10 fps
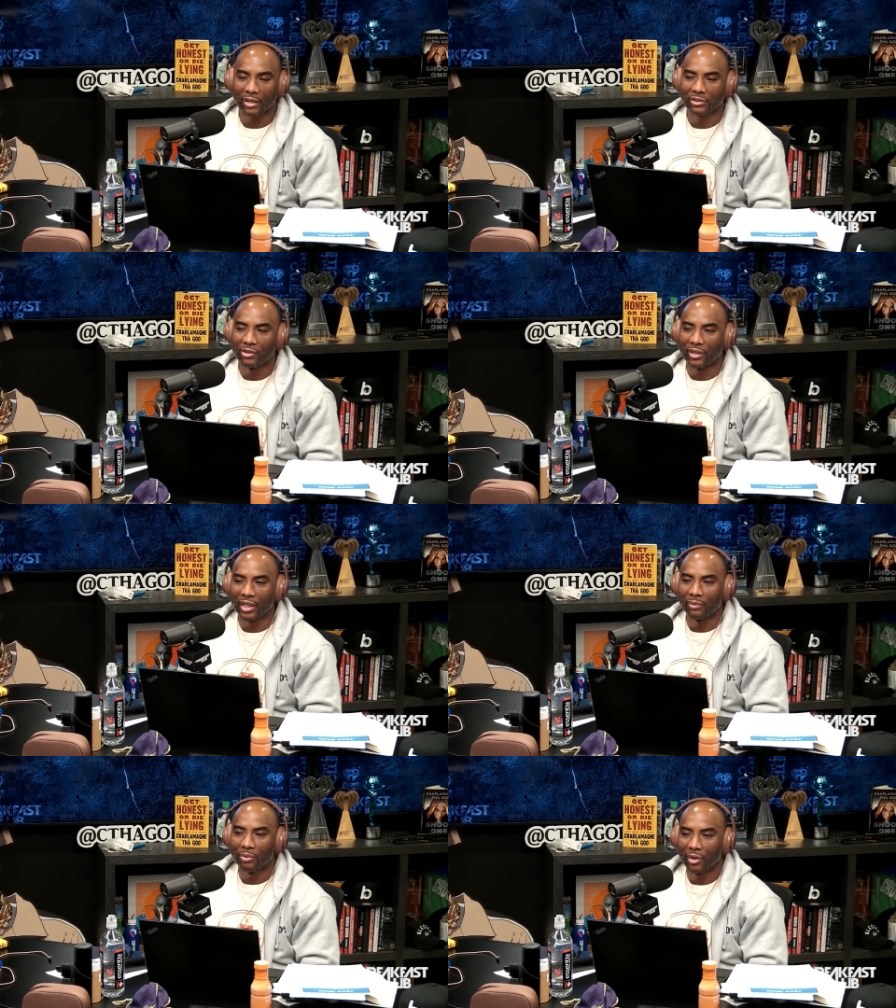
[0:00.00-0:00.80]
couch going
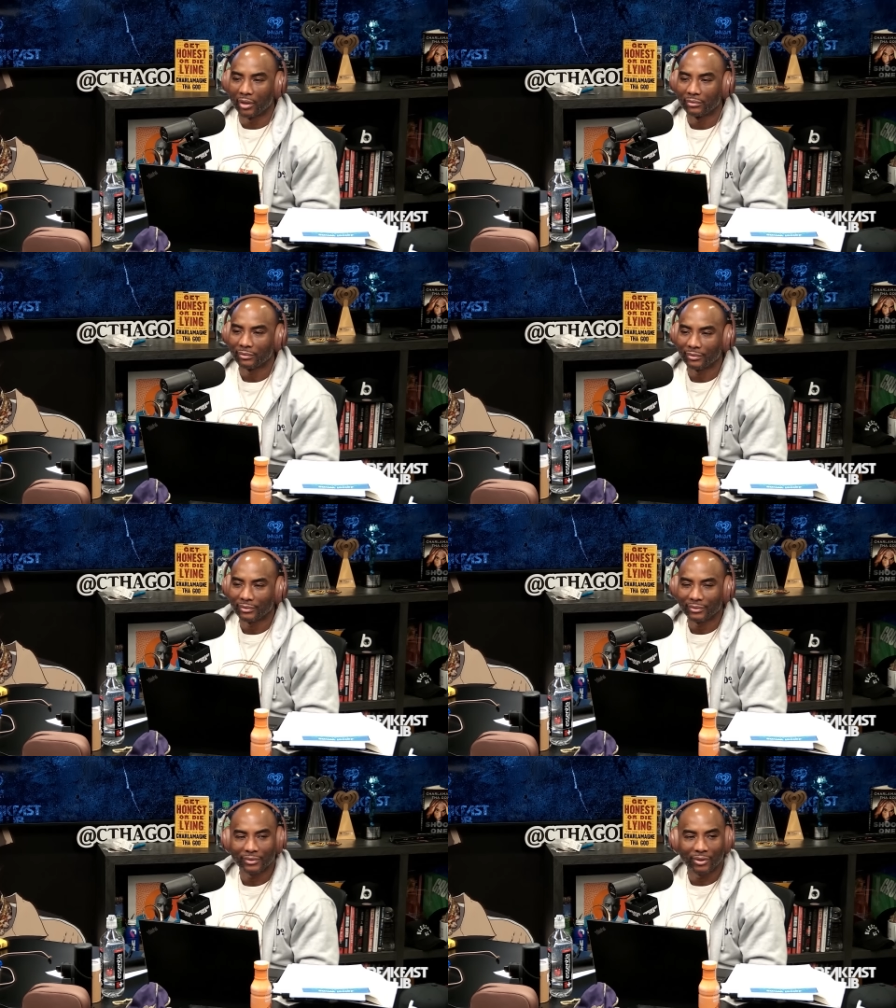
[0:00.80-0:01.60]
in, boy.
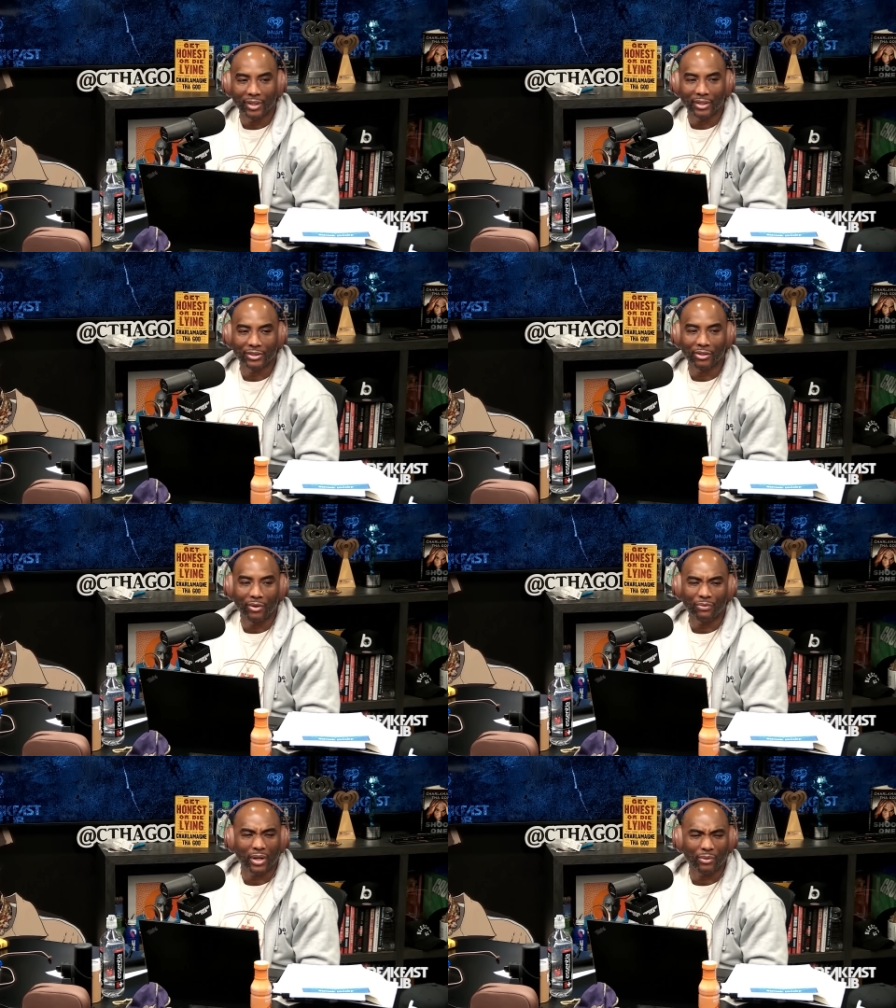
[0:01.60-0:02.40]
On that show,
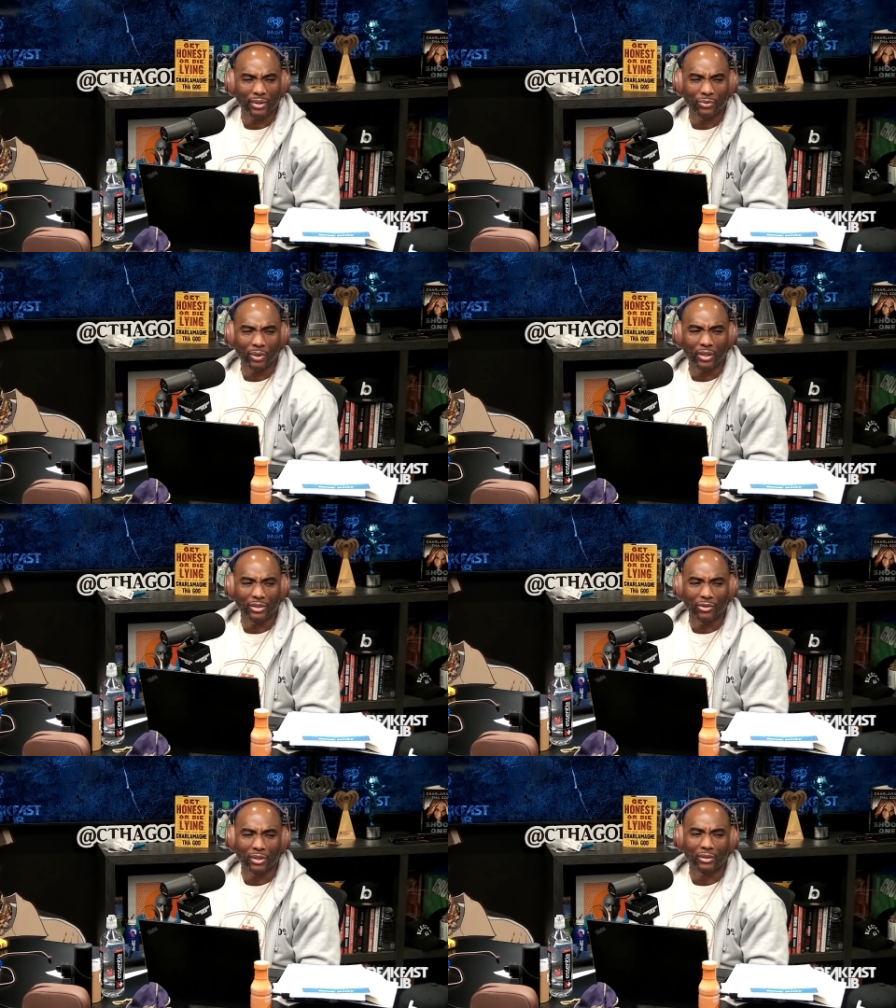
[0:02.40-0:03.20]
I forgot. What, it's one of the
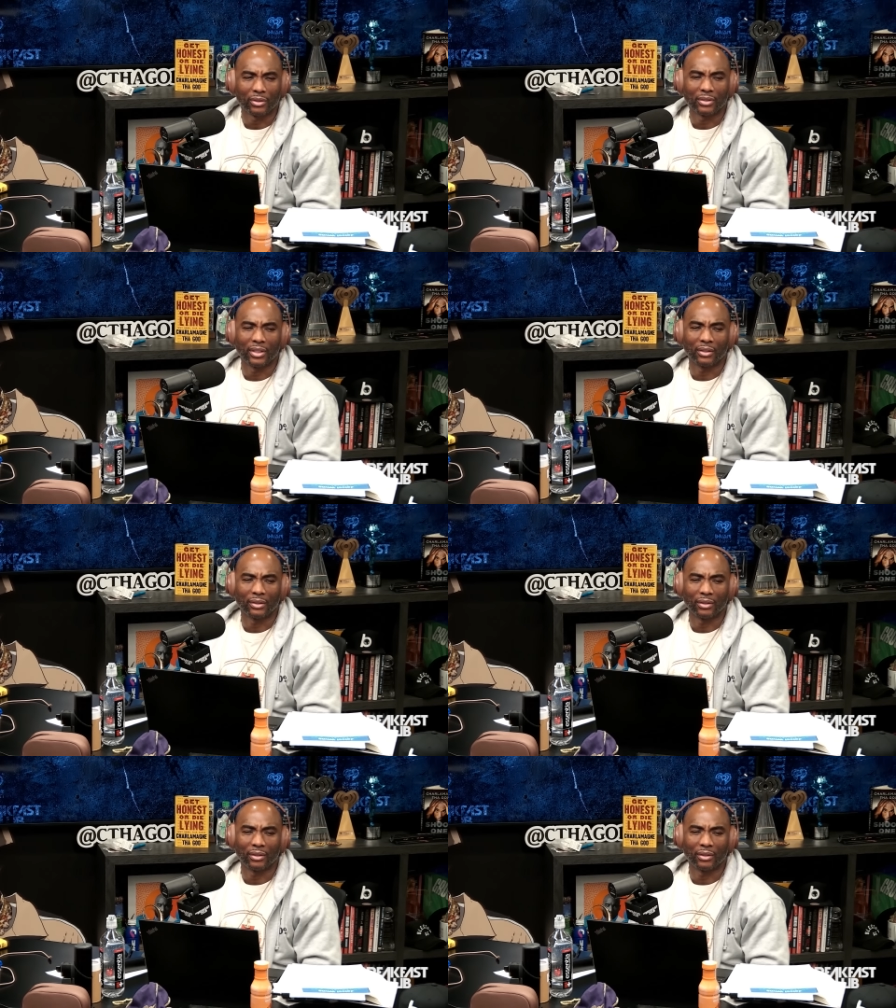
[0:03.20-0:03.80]
shows that's on this. No, no,